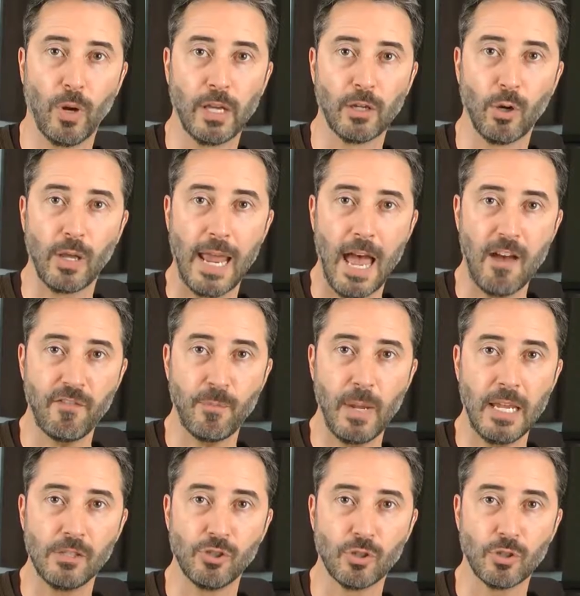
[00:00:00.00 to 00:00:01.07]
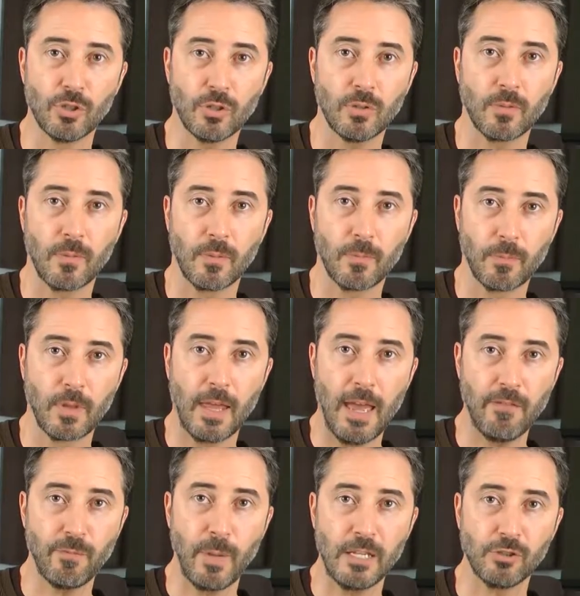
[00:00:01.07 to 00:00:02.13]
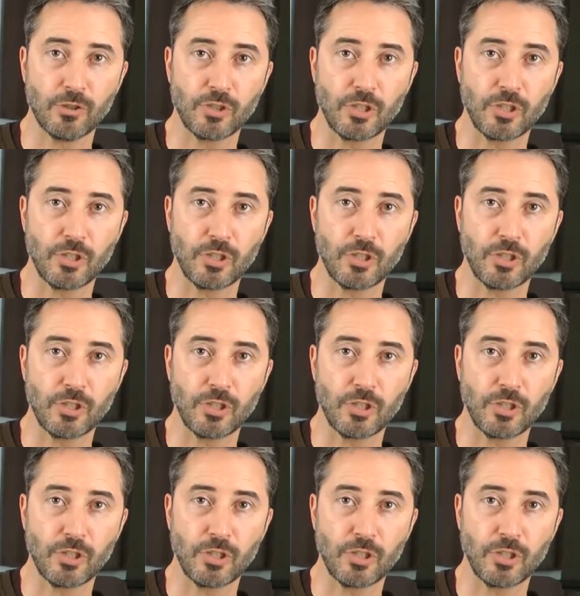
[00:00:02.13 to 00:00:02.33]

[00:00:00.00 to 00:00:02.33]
When I go to F major